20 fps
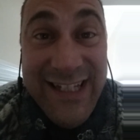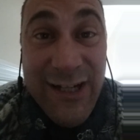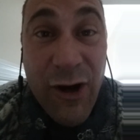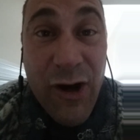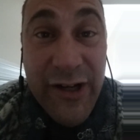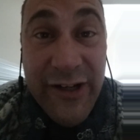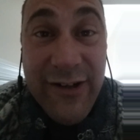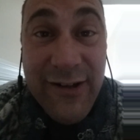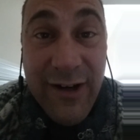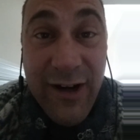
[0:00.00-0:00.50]

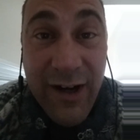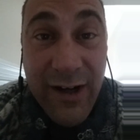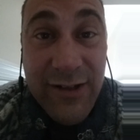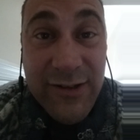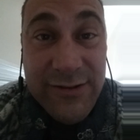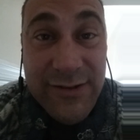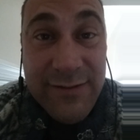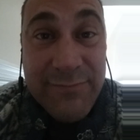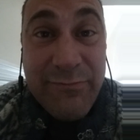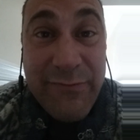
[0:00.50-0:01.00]
on her
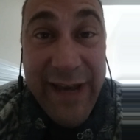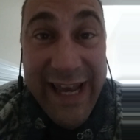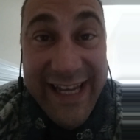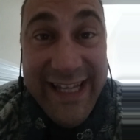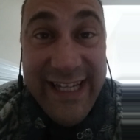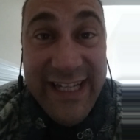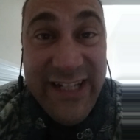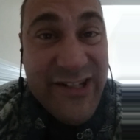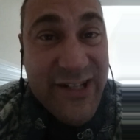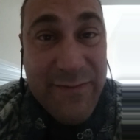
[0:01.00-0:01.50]
own,
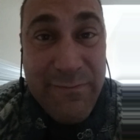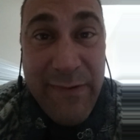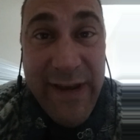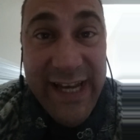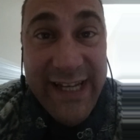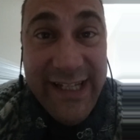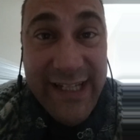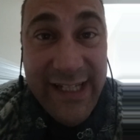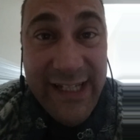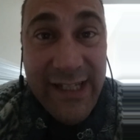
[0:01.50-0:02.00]
Becky,
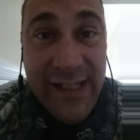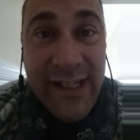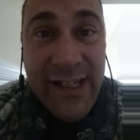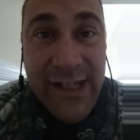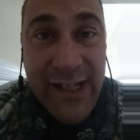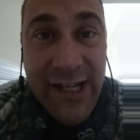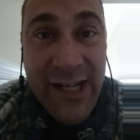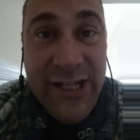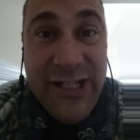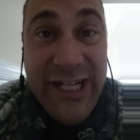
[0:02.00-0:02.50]

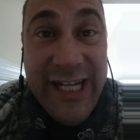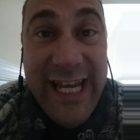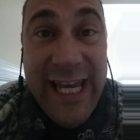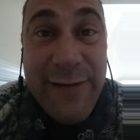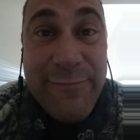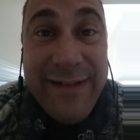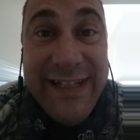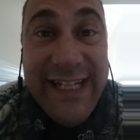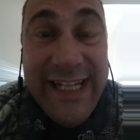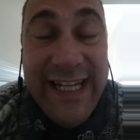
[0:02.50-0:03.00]
she
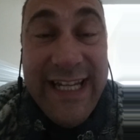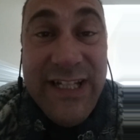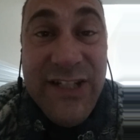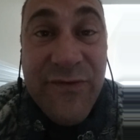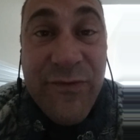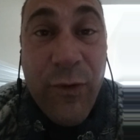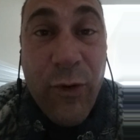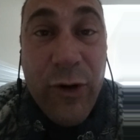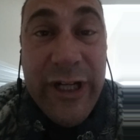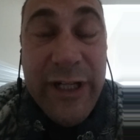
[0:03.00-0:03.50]
gave me the kids
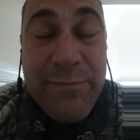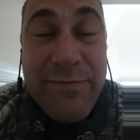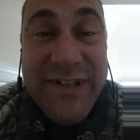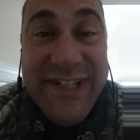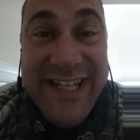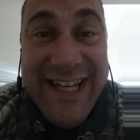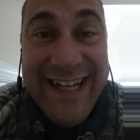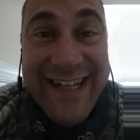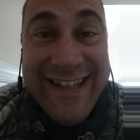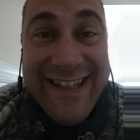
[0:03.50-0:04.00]

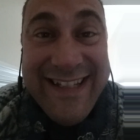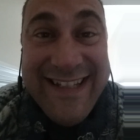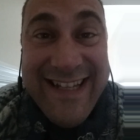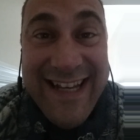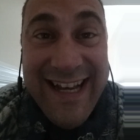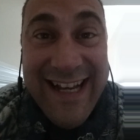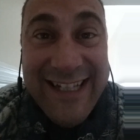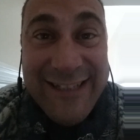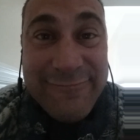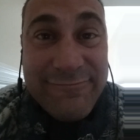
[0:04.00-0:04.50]
40% of the
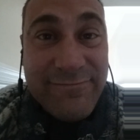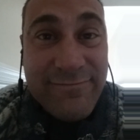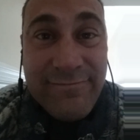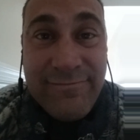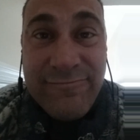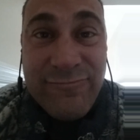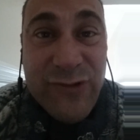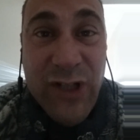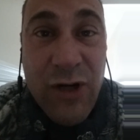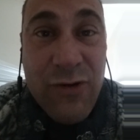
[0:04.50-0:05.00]
time,
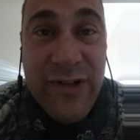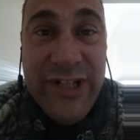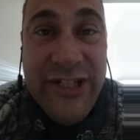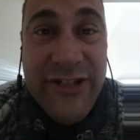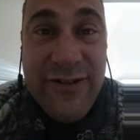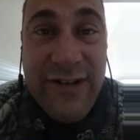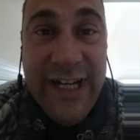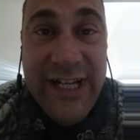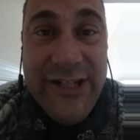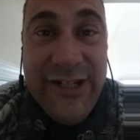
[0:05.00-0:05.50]
no
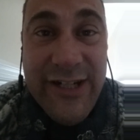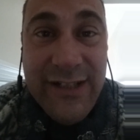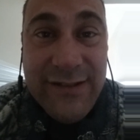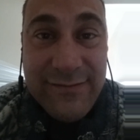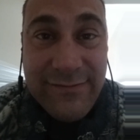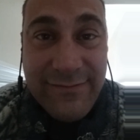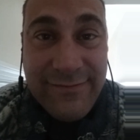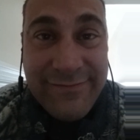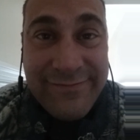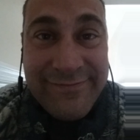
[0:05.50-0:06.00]
restriction.
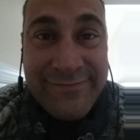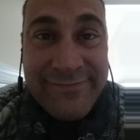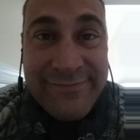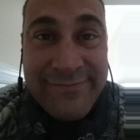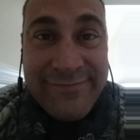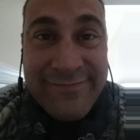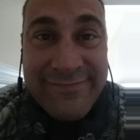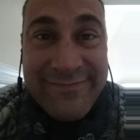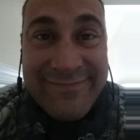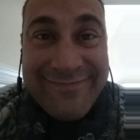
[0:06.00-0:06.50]

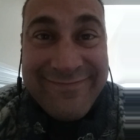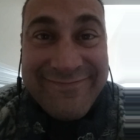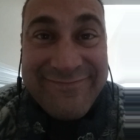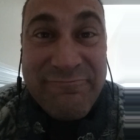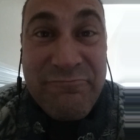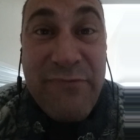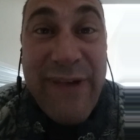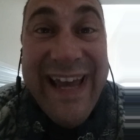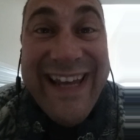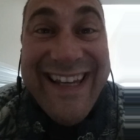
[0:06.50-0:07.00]

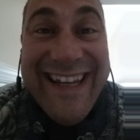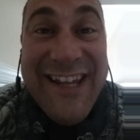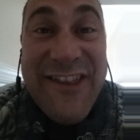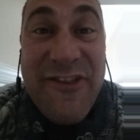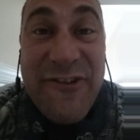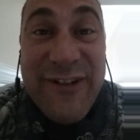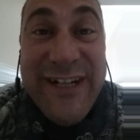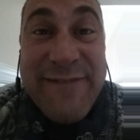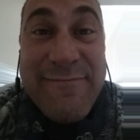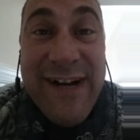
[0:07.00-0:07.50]
Becky,
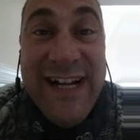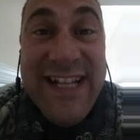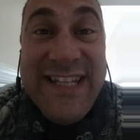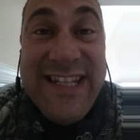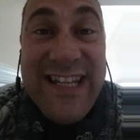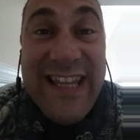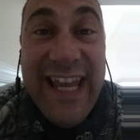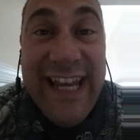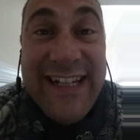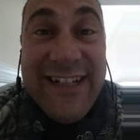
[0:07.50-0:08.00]
3 months
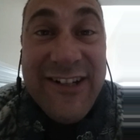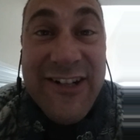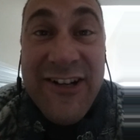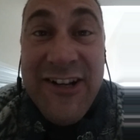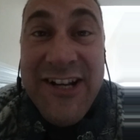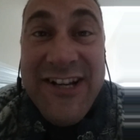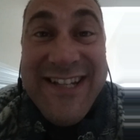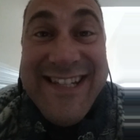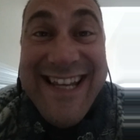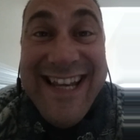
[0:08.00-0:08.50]

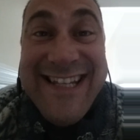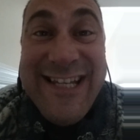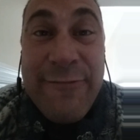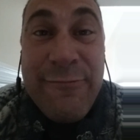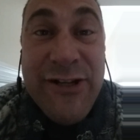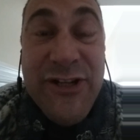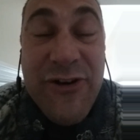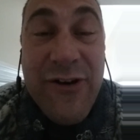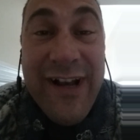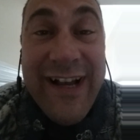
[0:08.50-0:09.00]
later, says I'm
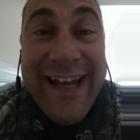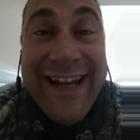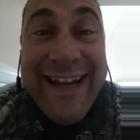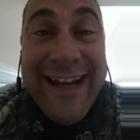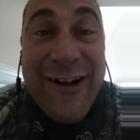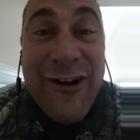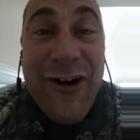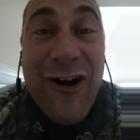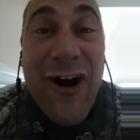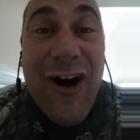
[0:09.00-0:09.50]
a drug-addled
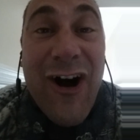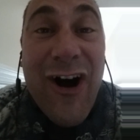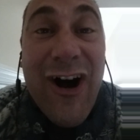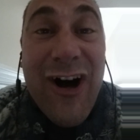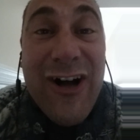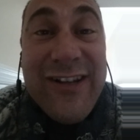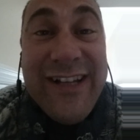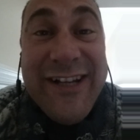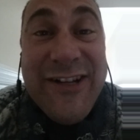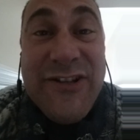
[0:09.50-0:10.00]

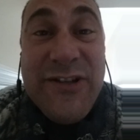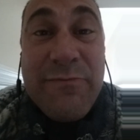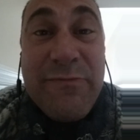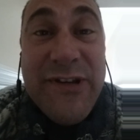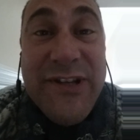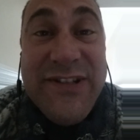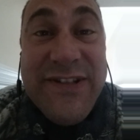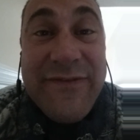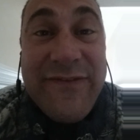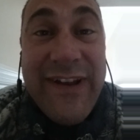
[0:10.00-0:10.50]
alcoholic who's
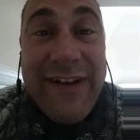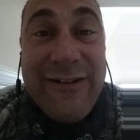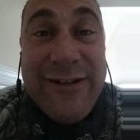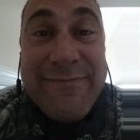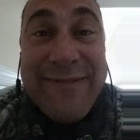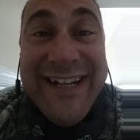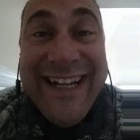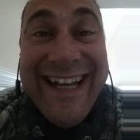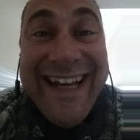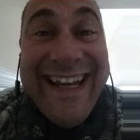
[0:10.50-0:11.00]
abusive to
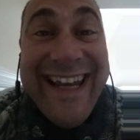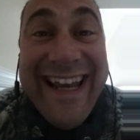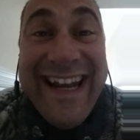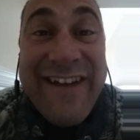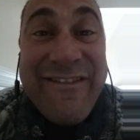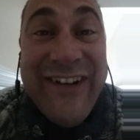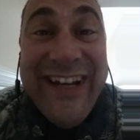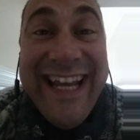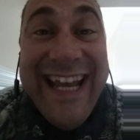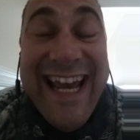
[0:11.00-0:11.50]
everybody and can't
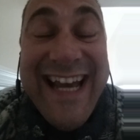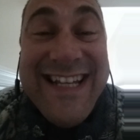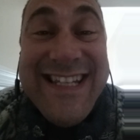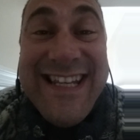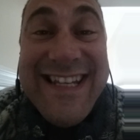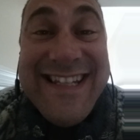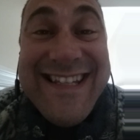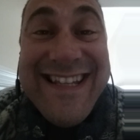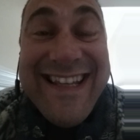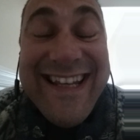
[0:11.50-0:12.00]
have any
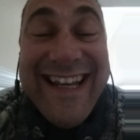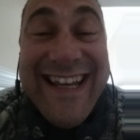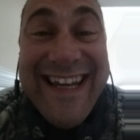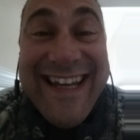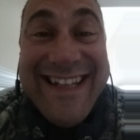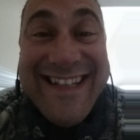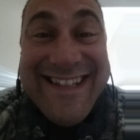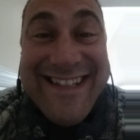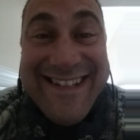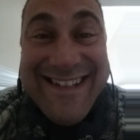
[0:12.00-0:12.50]
access to the
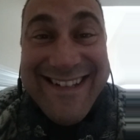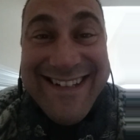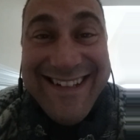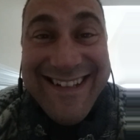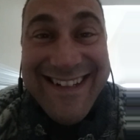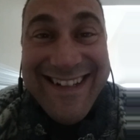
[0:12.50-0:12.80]
kids.